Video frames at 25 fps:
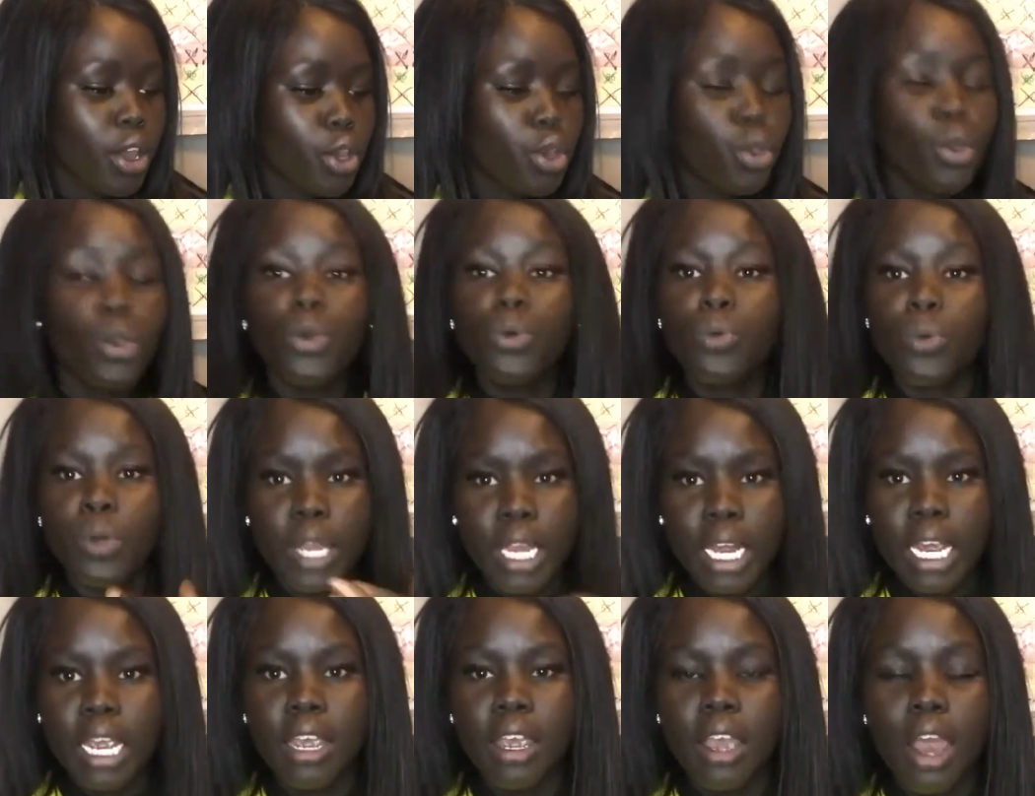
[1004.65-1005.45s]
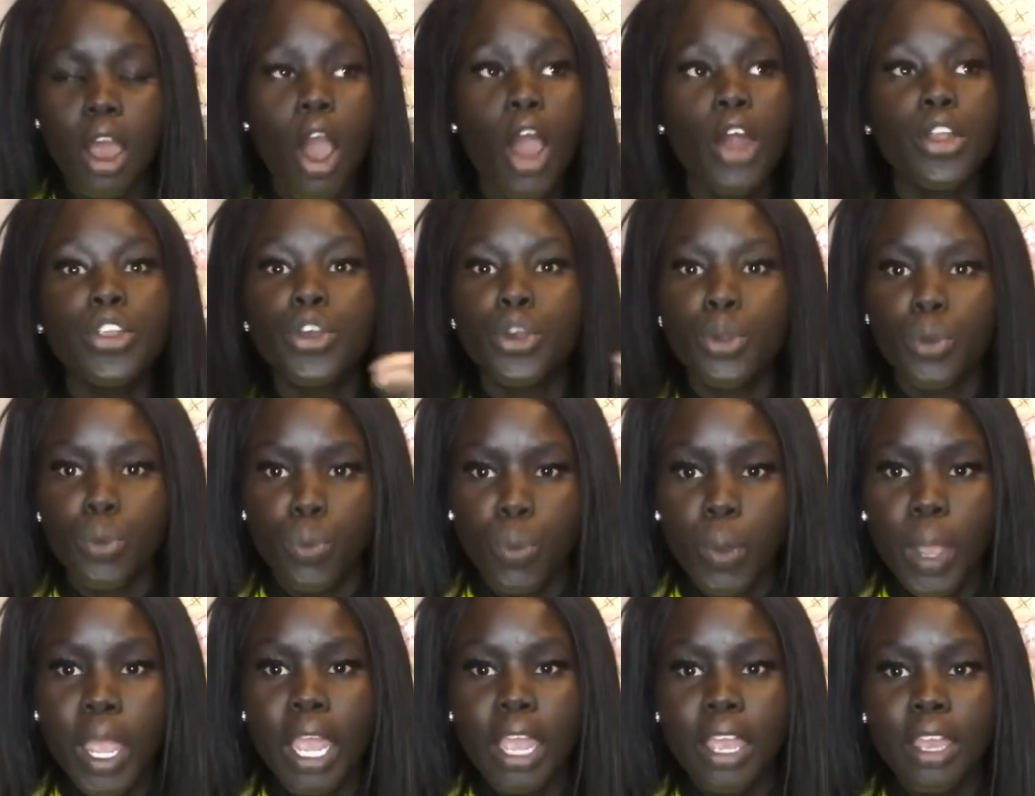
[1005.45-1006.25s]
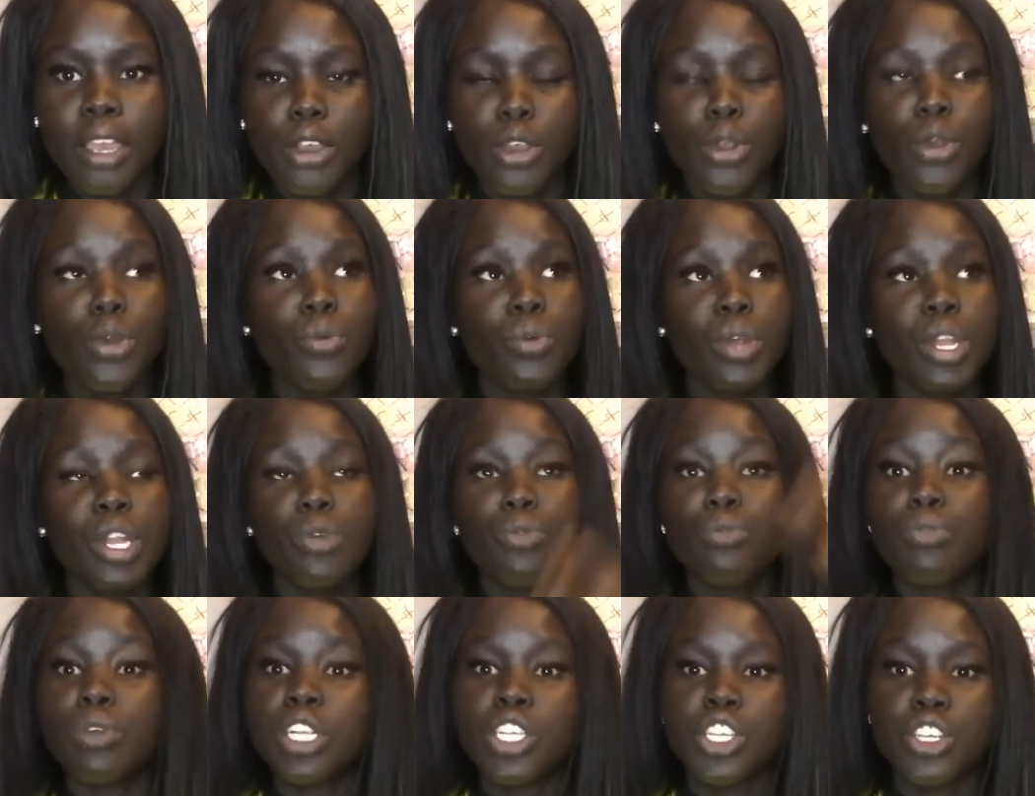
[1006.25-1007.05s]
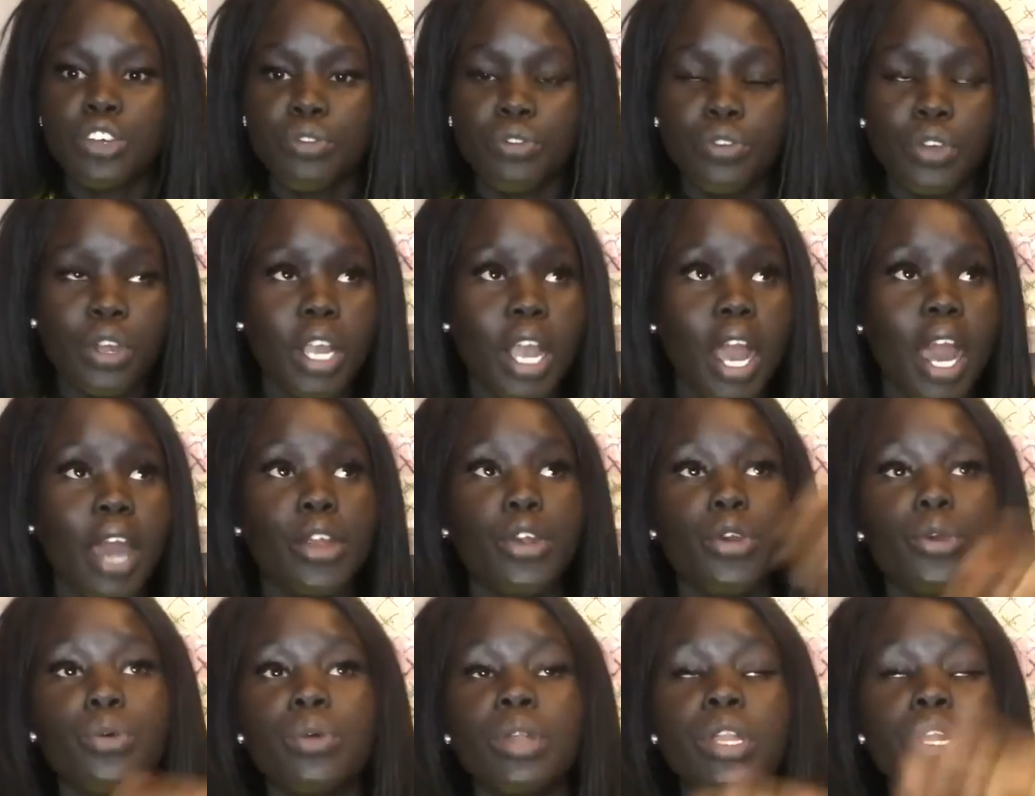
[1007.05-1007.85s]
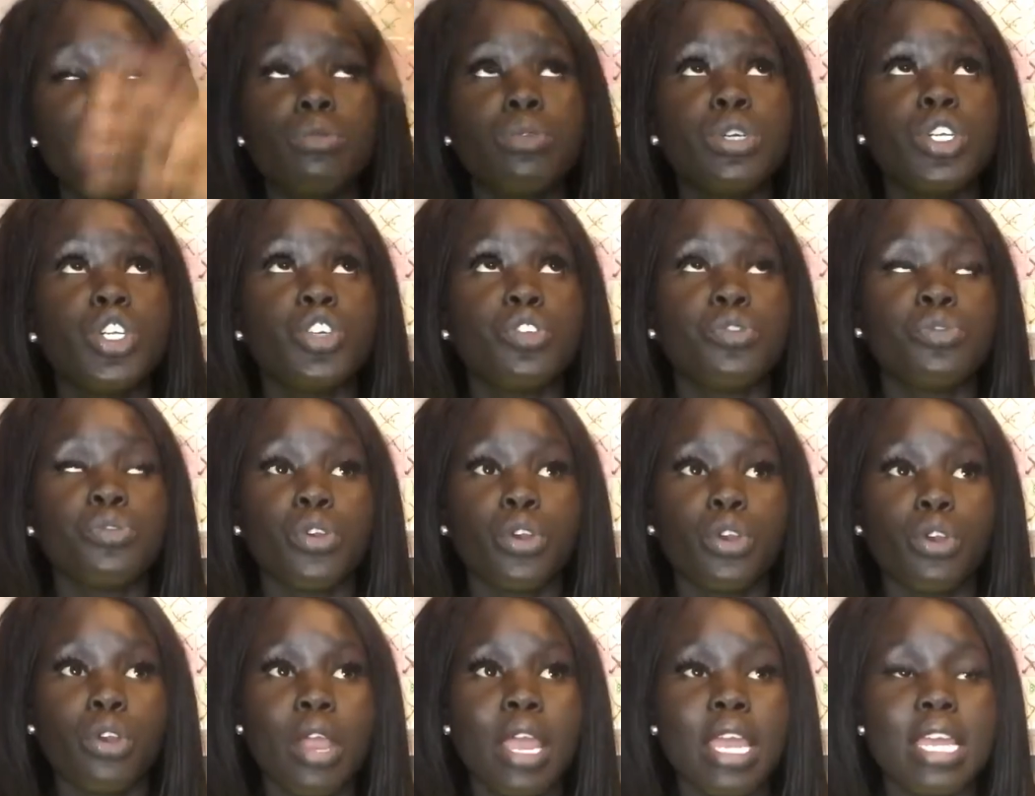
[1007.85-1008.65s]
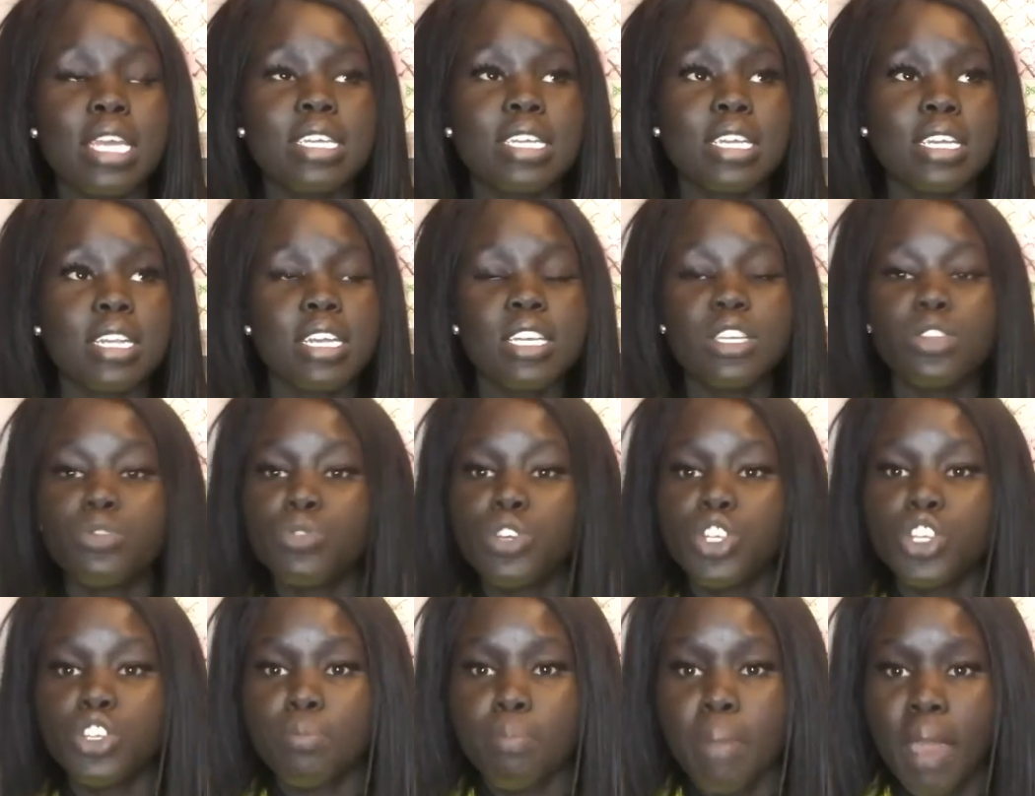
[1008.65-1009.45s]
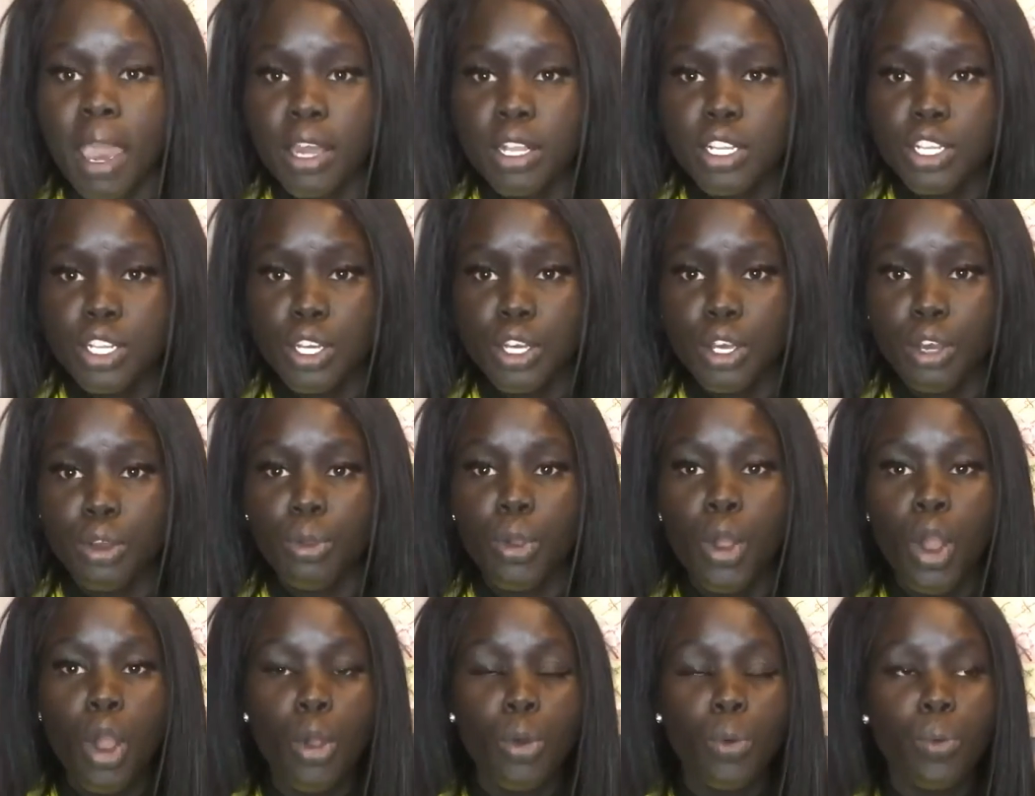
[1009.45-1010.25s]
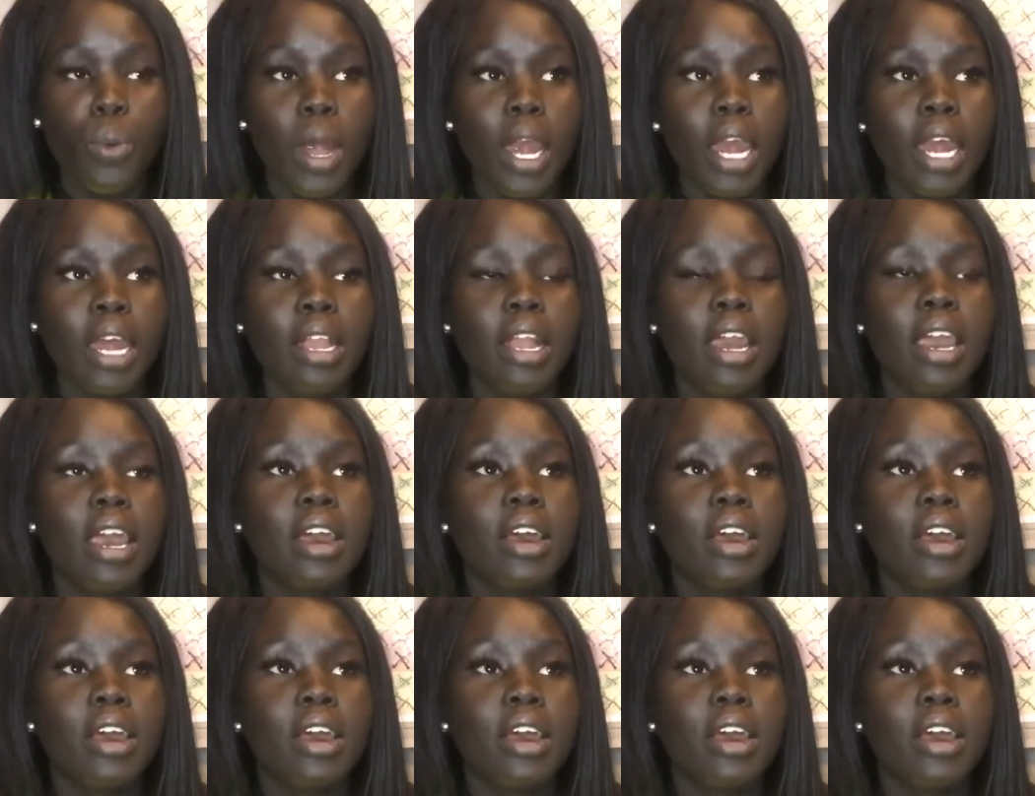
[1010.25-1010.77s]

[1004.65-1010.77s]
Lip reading: You're already on your way. You're already reaching for God. You're already reaching for Christ, and He's reaching back to you, right?